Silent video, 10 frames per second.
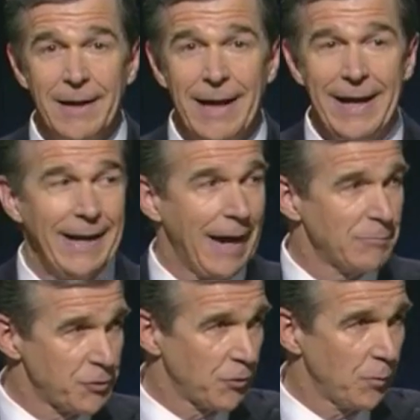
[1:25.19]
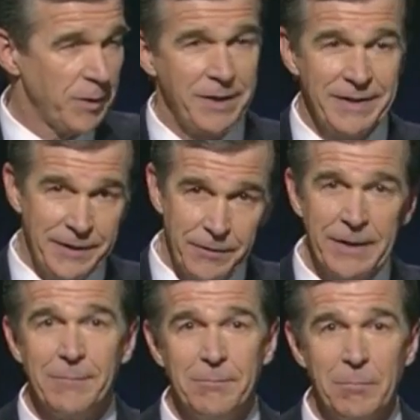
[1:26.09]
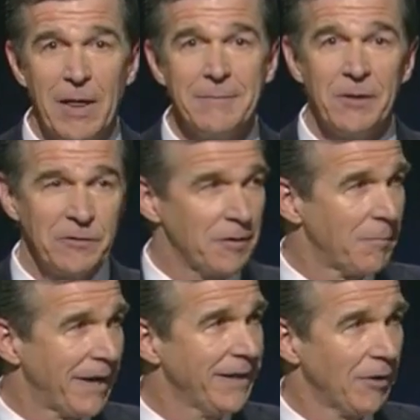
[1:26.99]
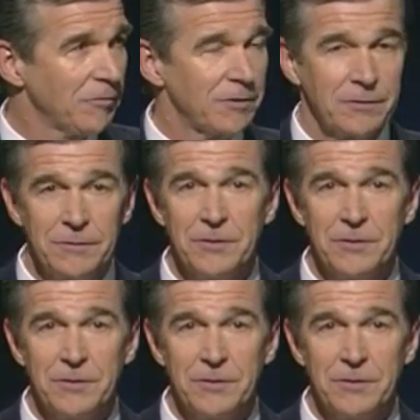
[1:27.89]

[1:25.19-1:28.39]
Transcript: And I'm sure we're going to hear him blame it on somebody else,